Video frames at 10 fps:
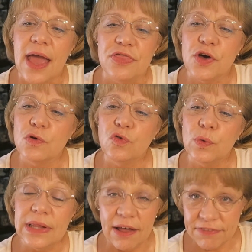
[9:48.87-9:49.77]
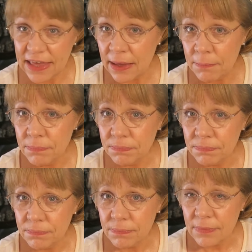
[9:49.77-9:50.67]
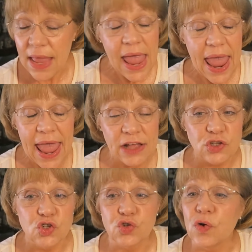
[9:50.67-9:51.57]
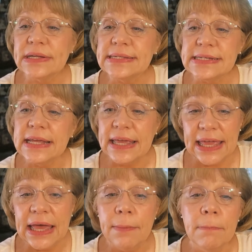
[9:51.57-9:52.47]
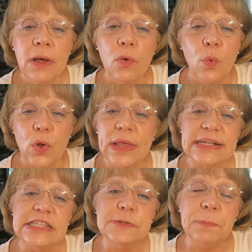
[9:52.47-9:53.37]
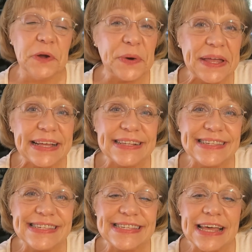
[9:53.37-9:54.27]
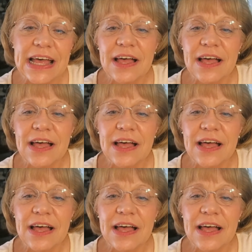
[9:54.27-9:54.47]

And those who love him and trust him will experience